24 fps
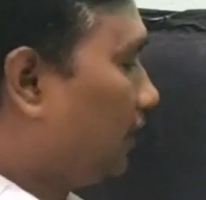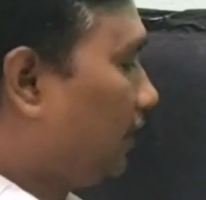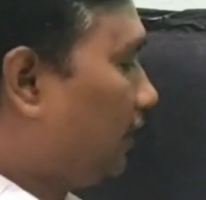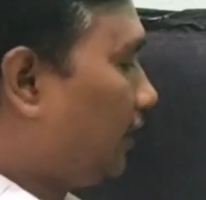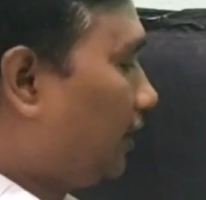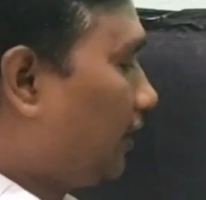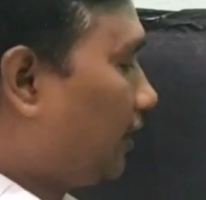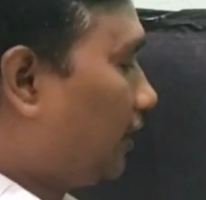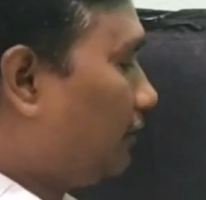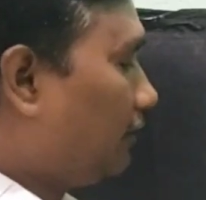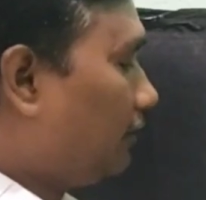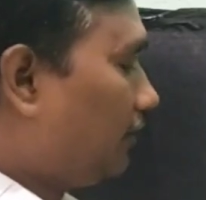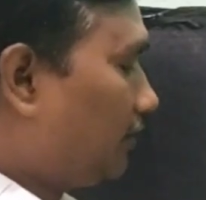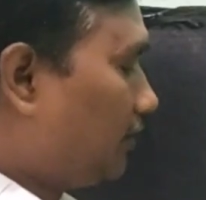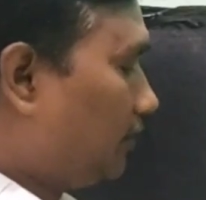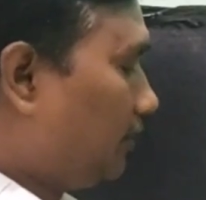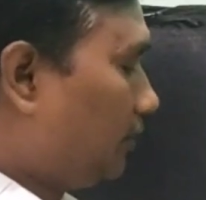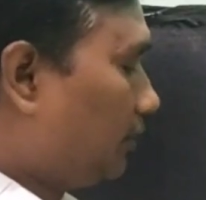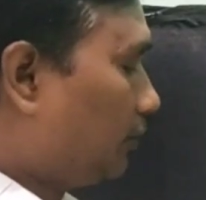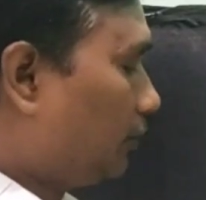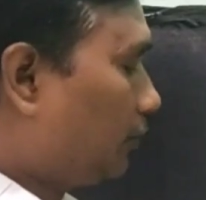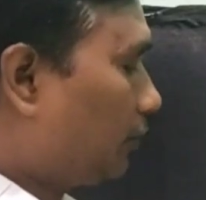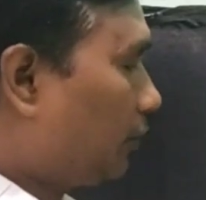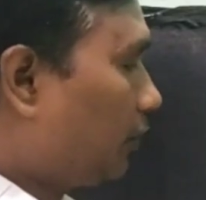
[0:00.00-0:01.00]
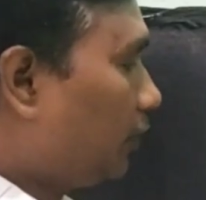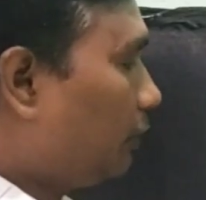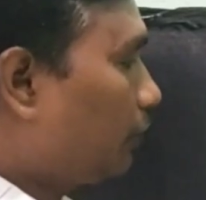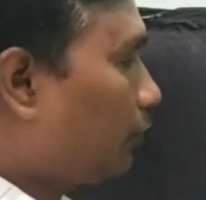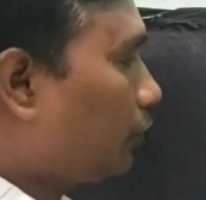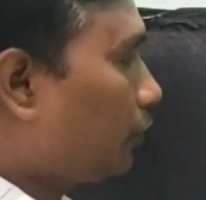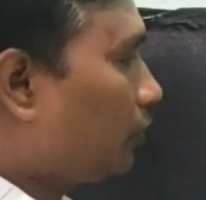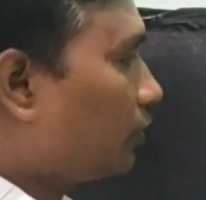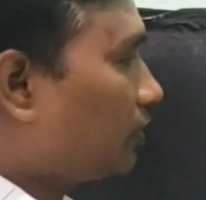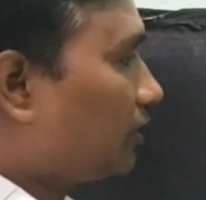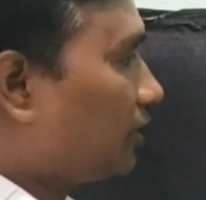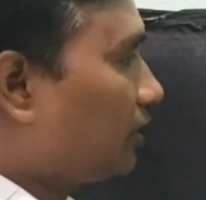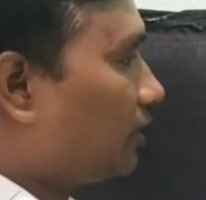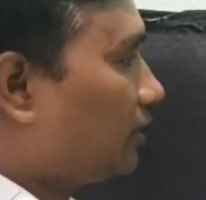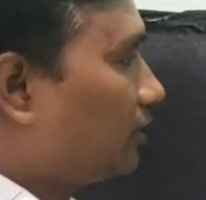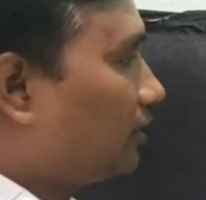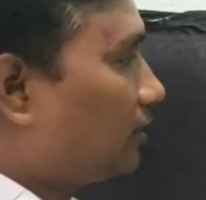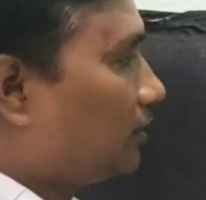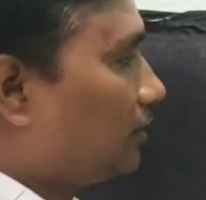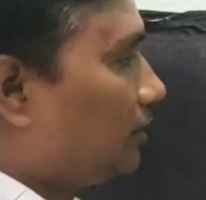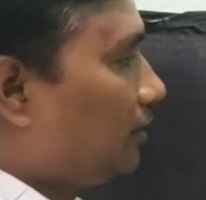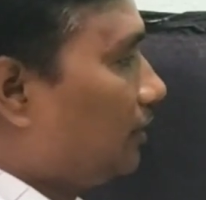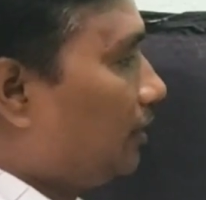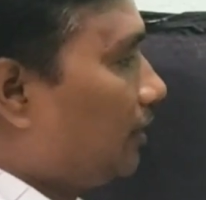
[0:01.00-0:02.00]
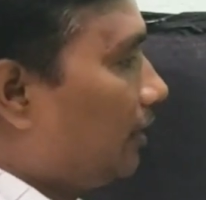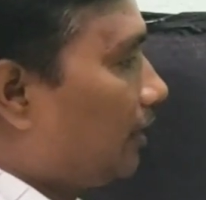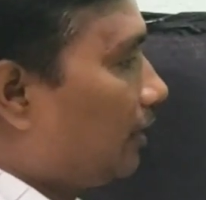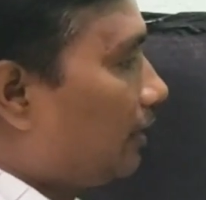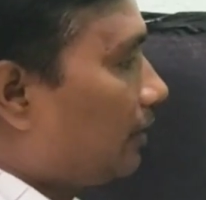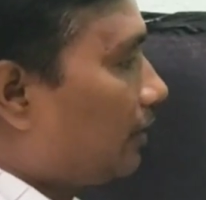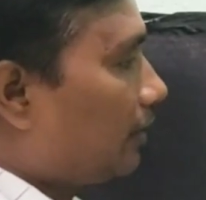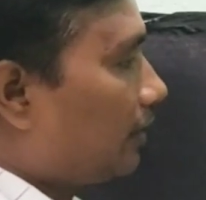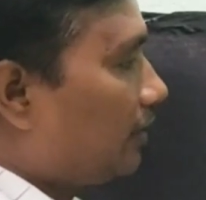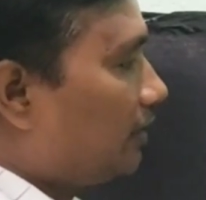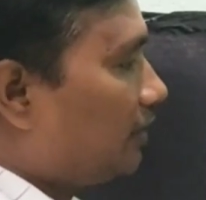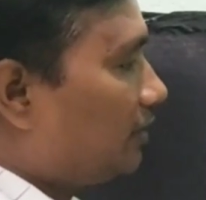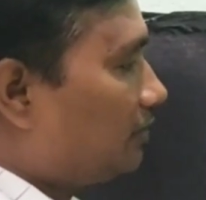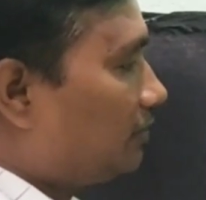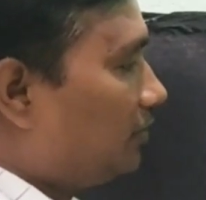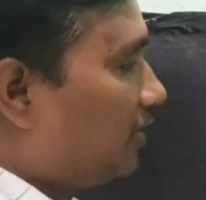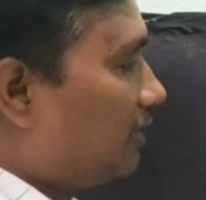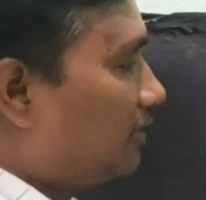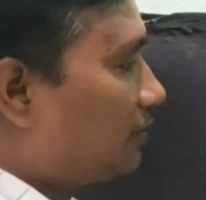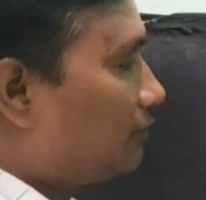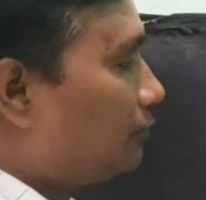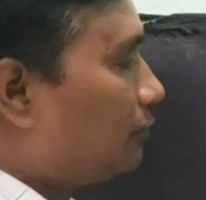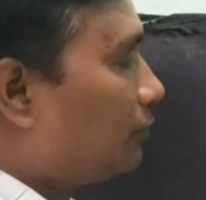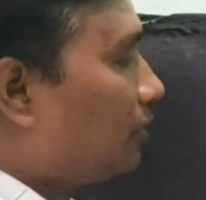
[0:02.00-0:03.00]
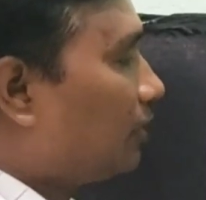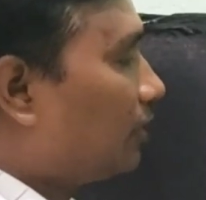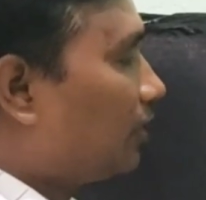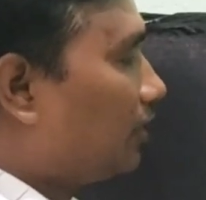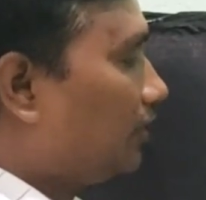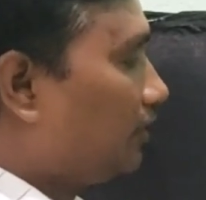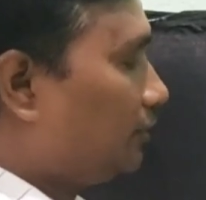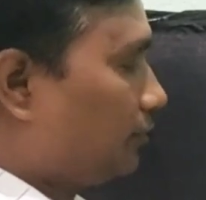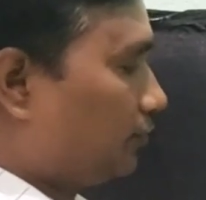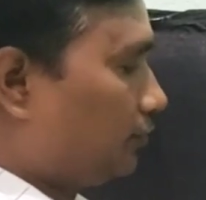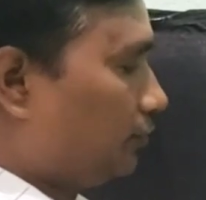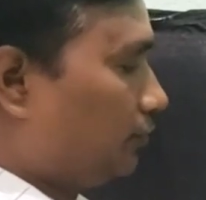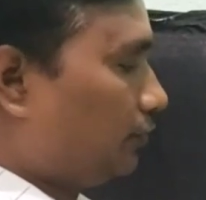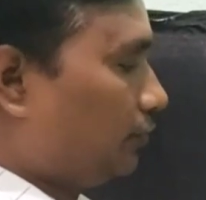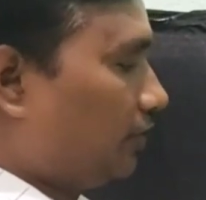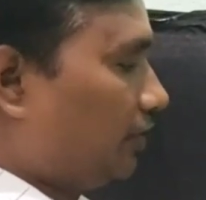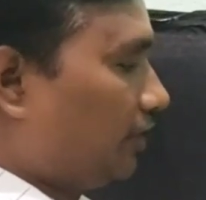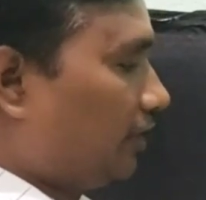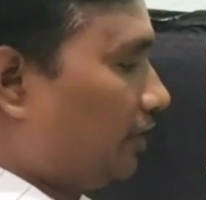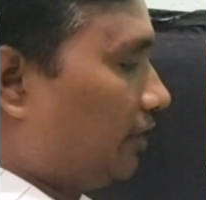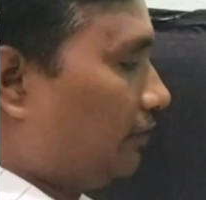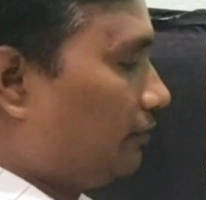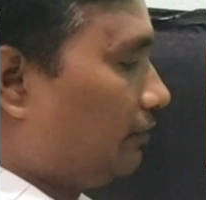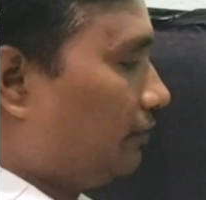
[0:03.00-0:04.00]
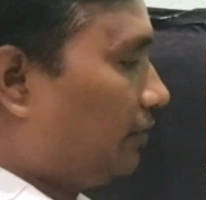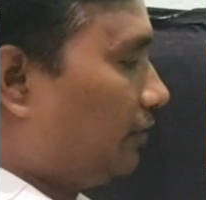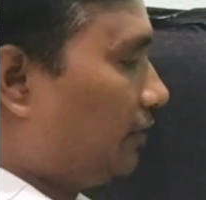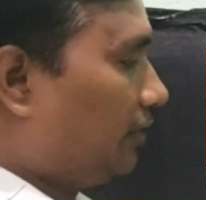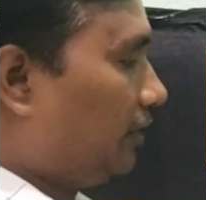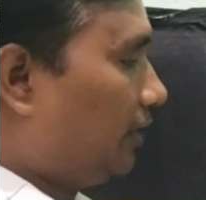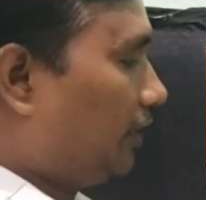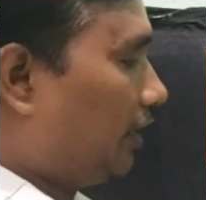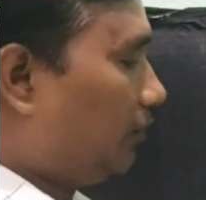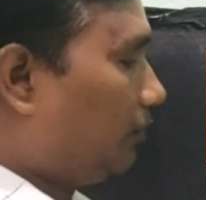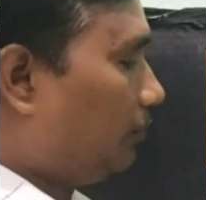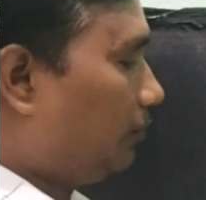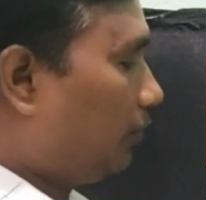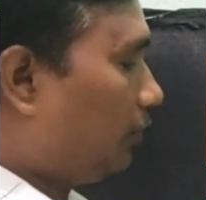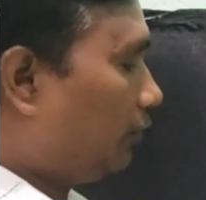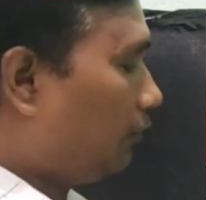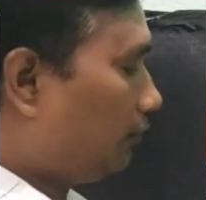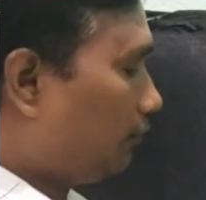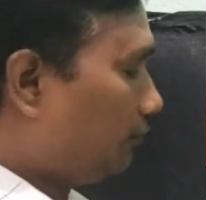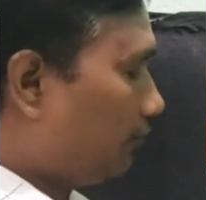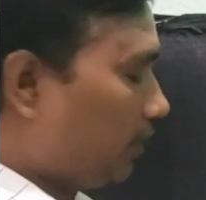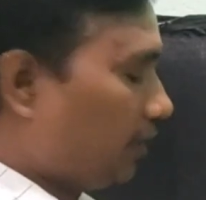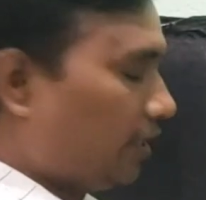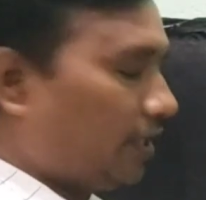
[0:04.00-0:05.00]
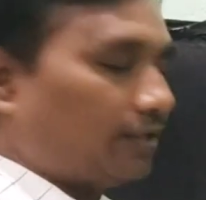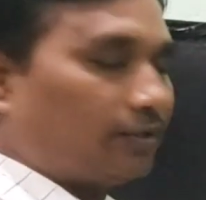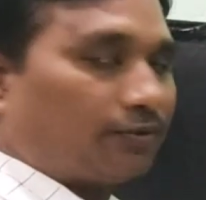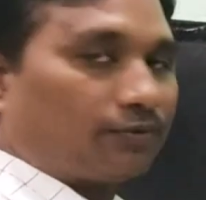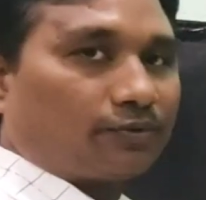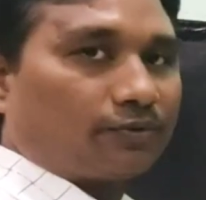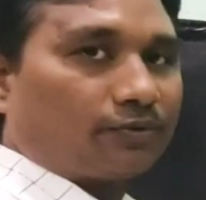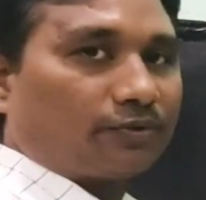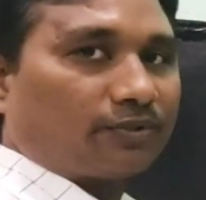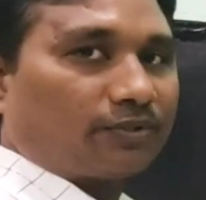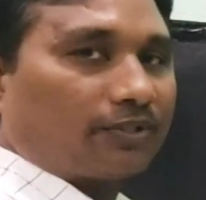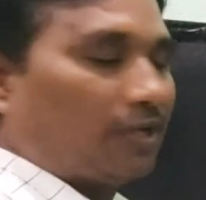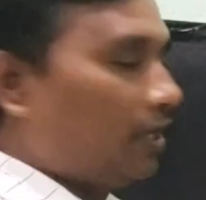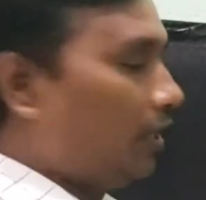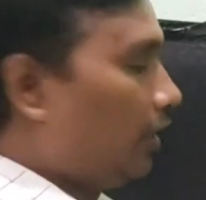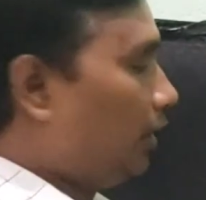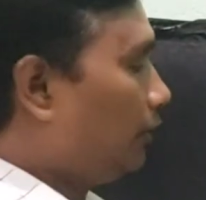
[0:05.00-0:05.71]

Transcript: In conventional cooking process, rice plus water is cooking with the help of heat source.